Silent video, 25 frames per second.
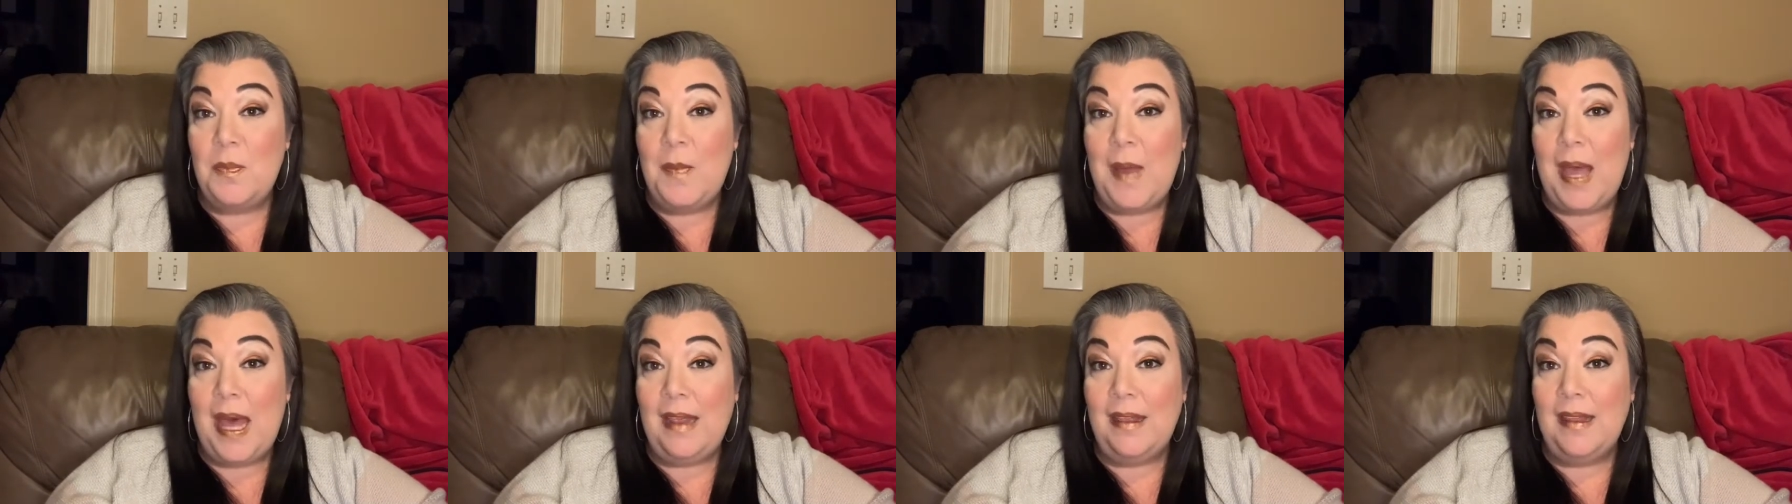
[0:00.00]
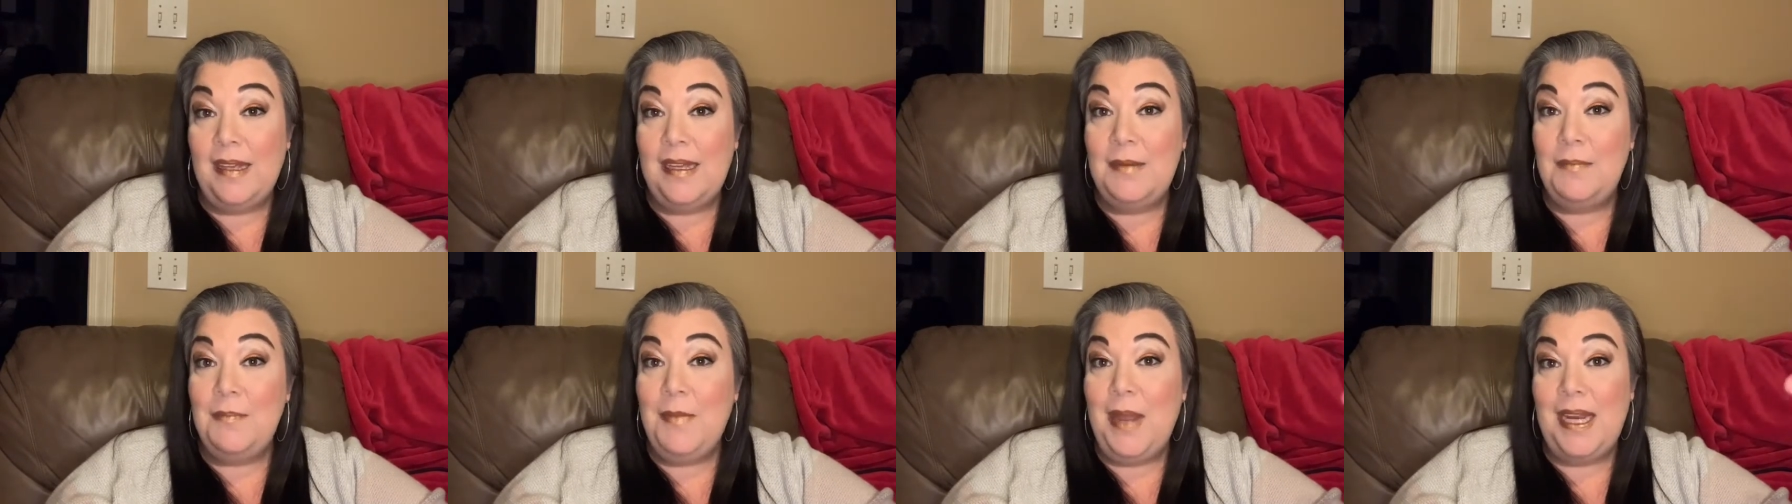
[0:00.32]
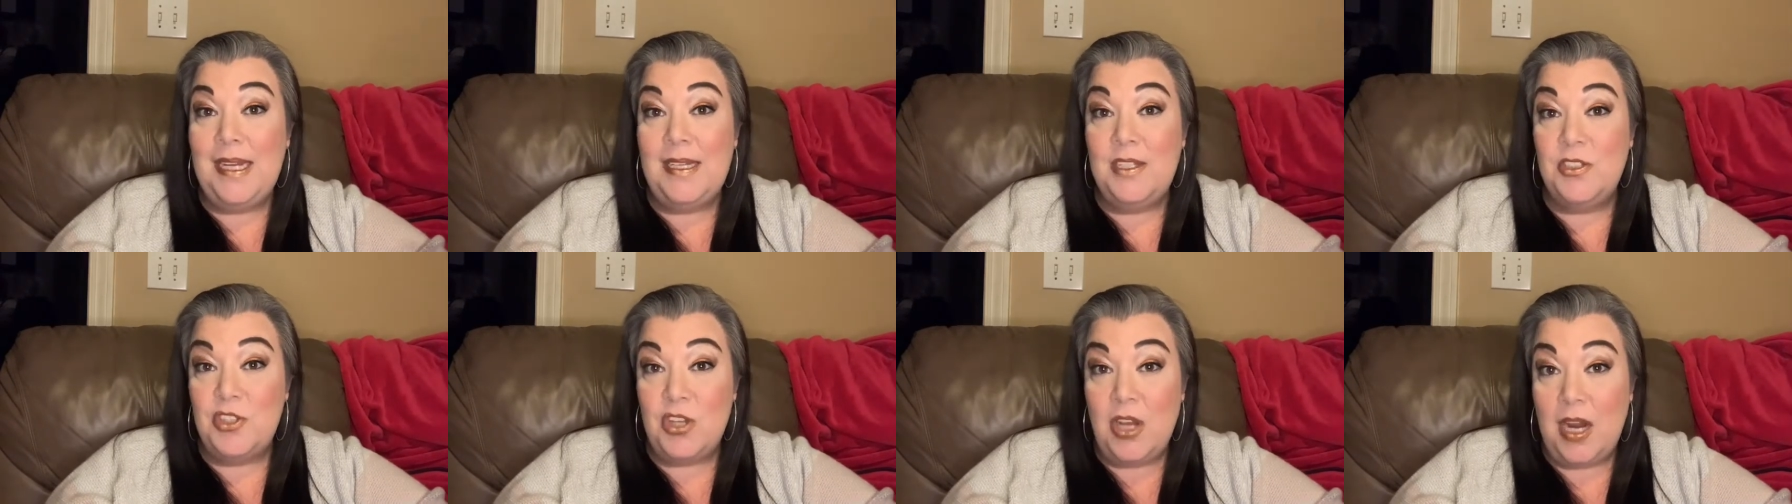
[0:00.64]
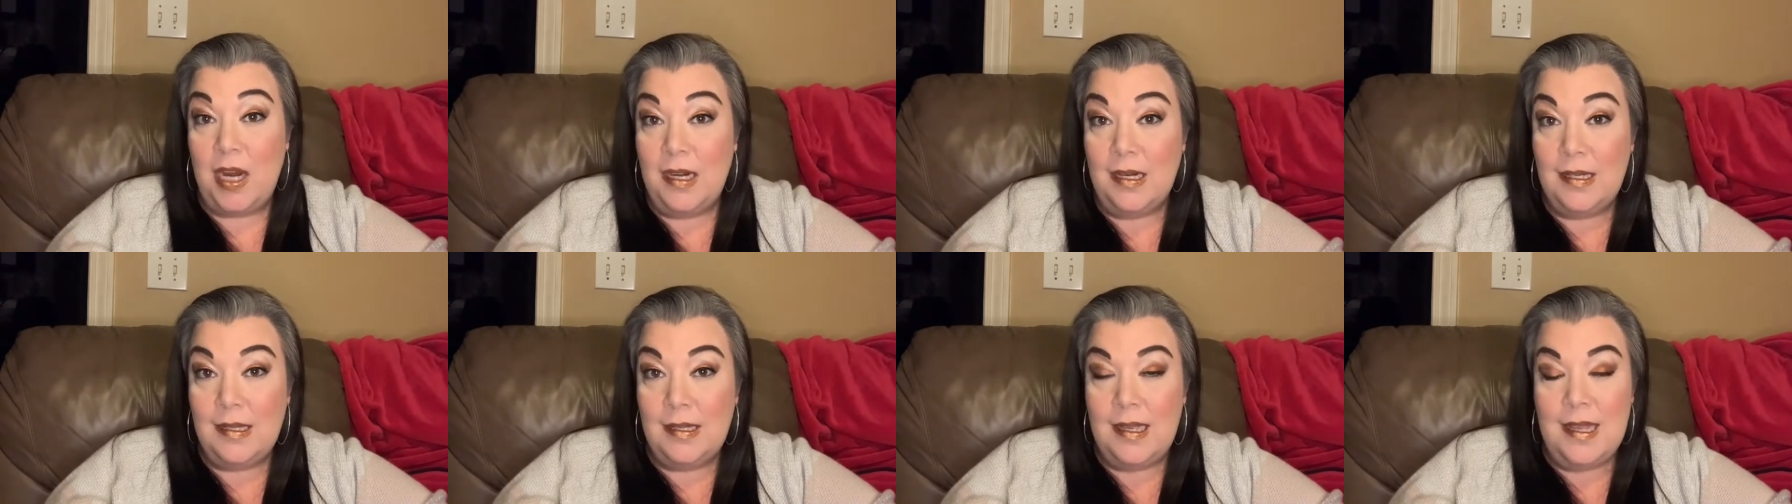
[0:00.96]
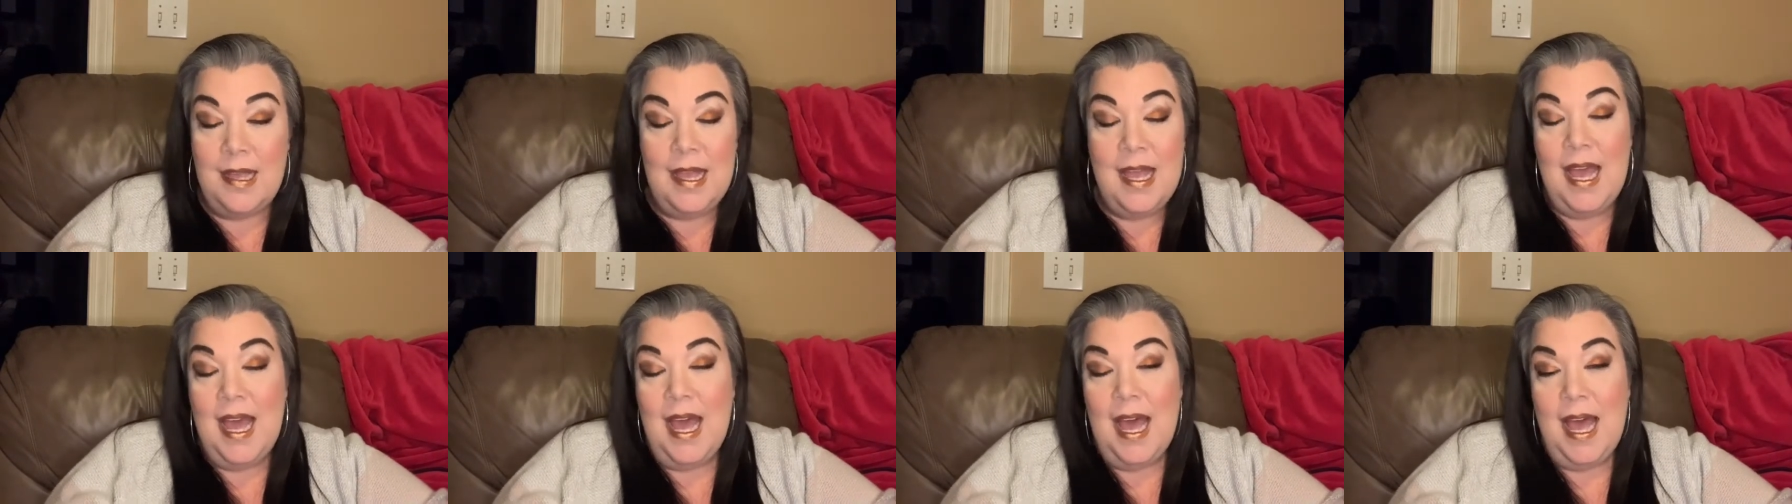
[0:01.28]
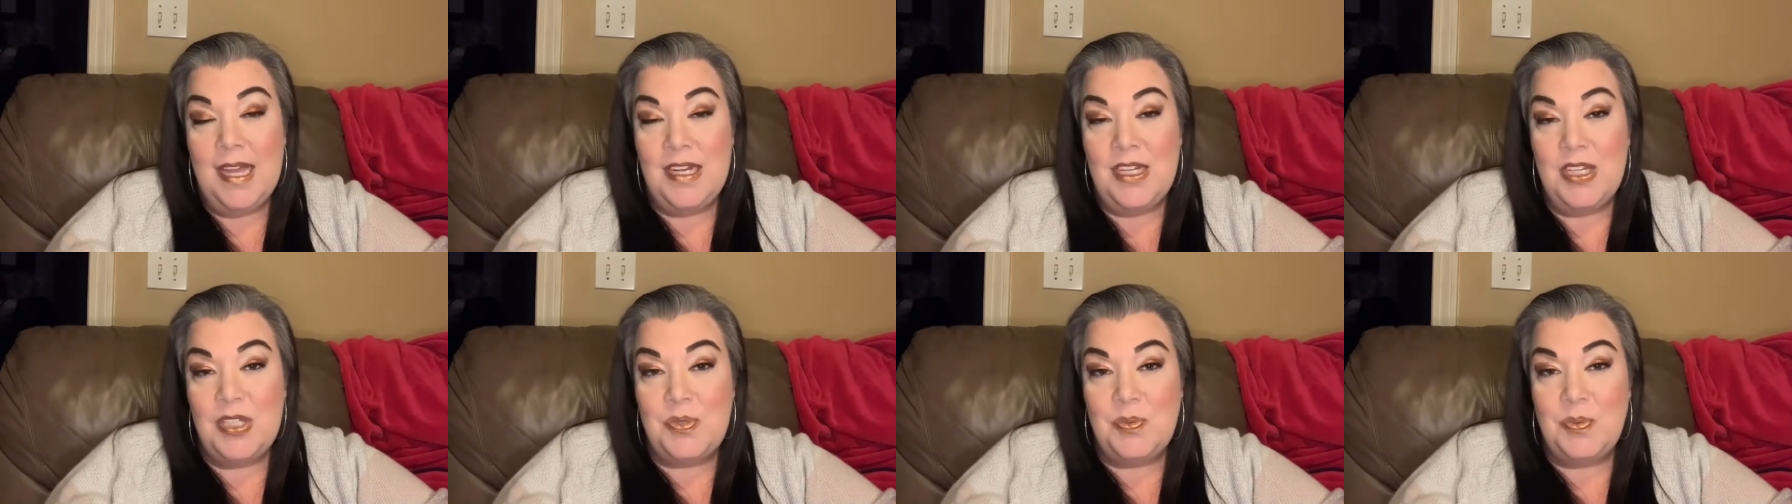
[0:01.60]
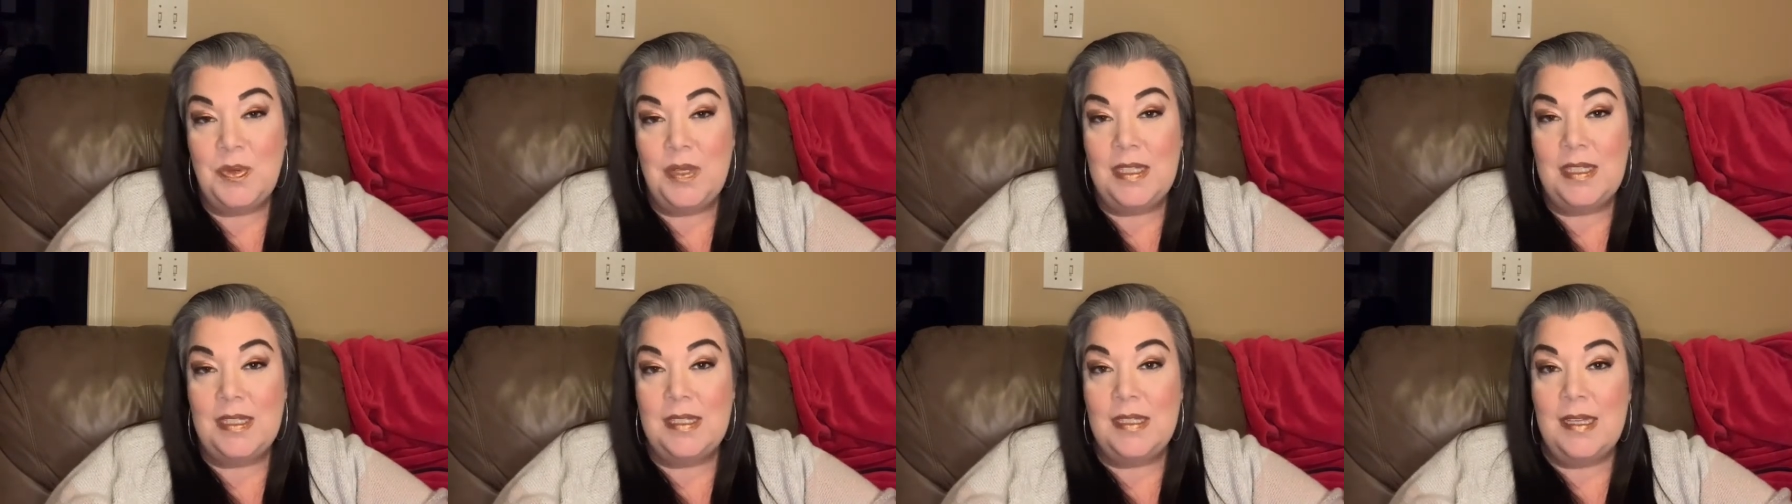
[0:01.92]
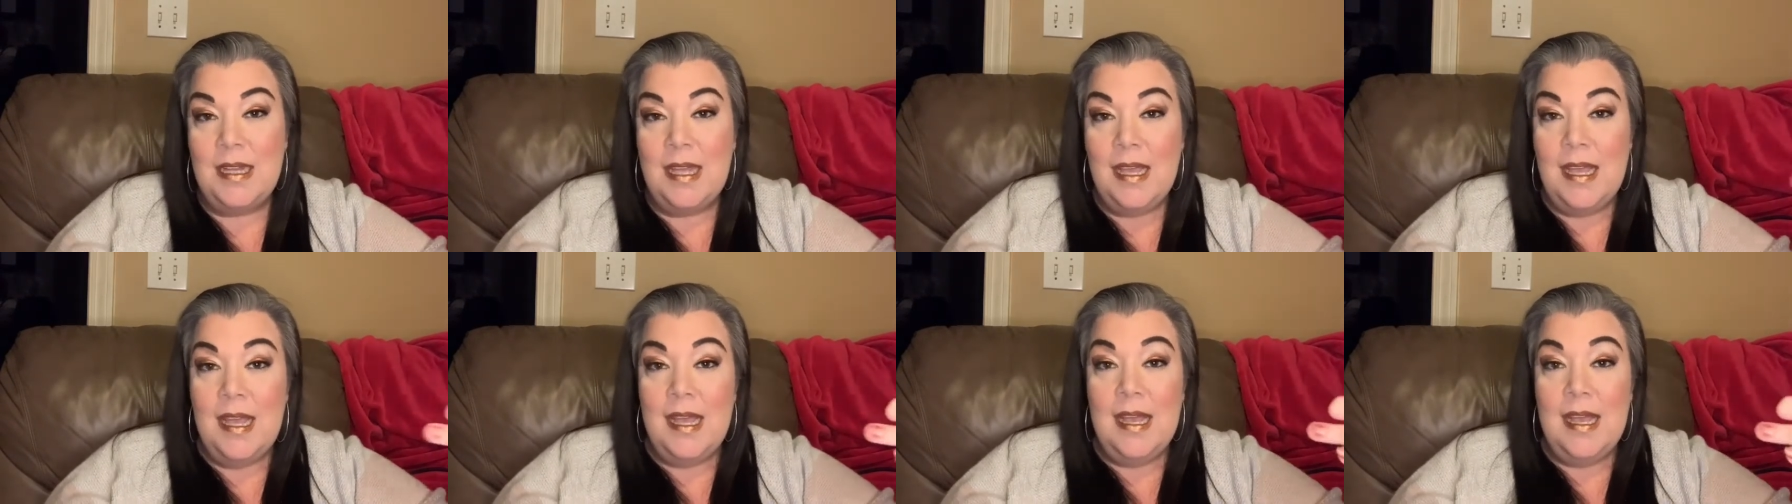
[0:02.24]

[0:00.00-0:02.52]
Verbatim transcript: palette made in China. I just wouldn't.